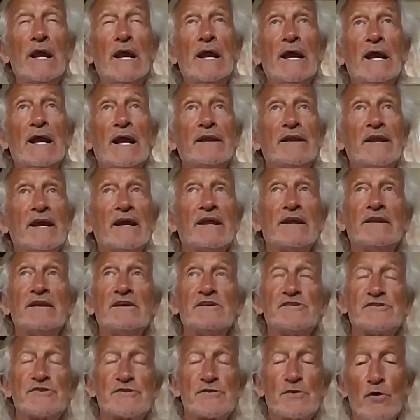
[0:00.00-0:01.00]
And then
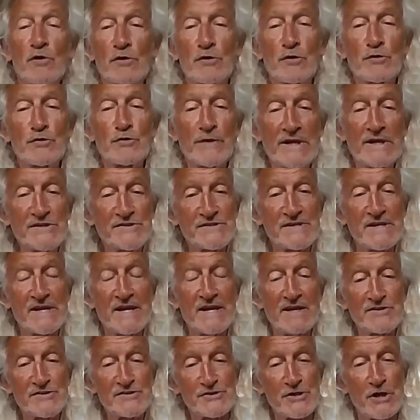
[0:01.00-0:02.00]
this whole
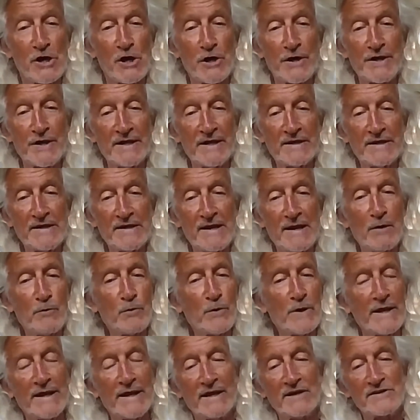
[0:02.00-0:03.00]
craziness started, and
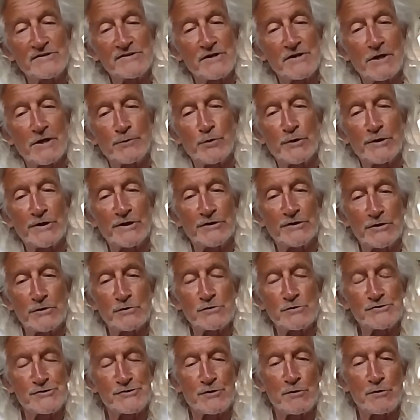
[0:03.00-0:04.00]
Hawaii is not what it
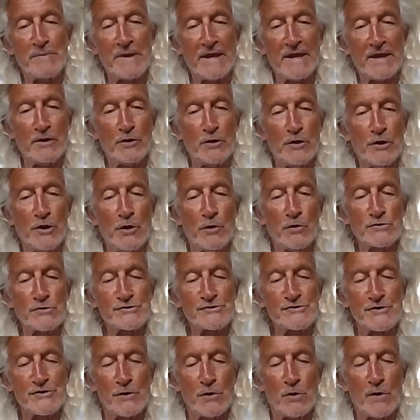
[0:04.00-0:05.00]
used to be, you know.
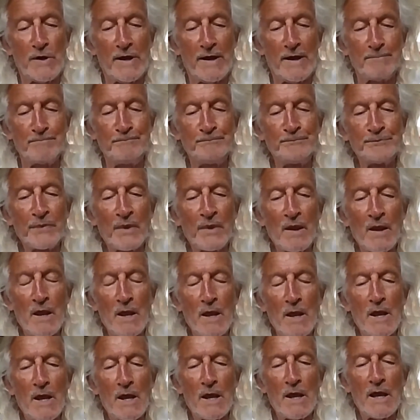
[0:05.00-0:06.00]
So
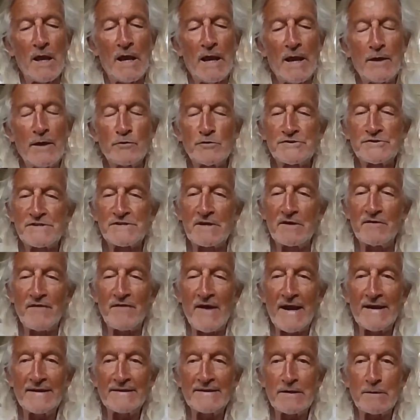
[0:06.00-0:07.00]
I was
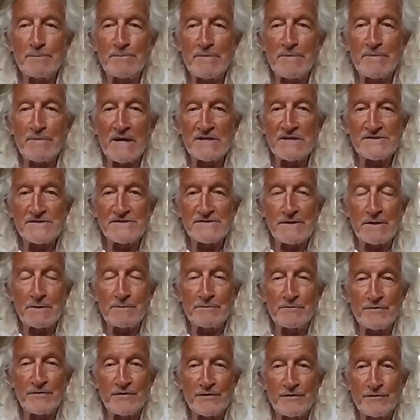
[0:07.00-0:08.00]
invited by
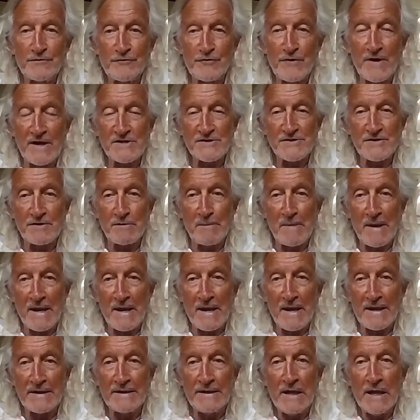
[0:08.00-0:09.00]
some friends of
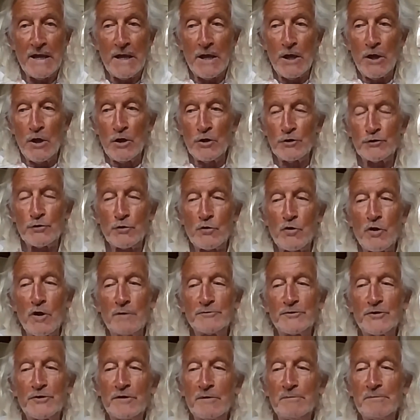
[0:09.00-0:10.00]
mine to come
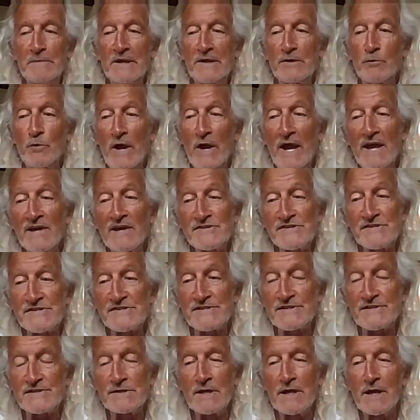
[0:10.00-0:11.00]
to the
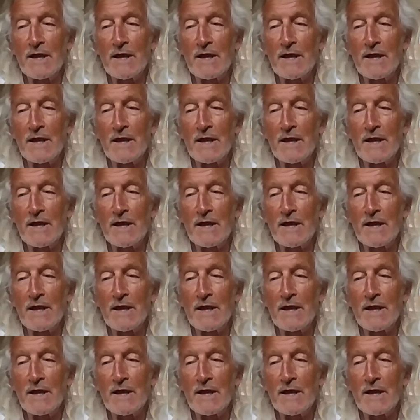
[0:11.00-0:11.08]
Midwest.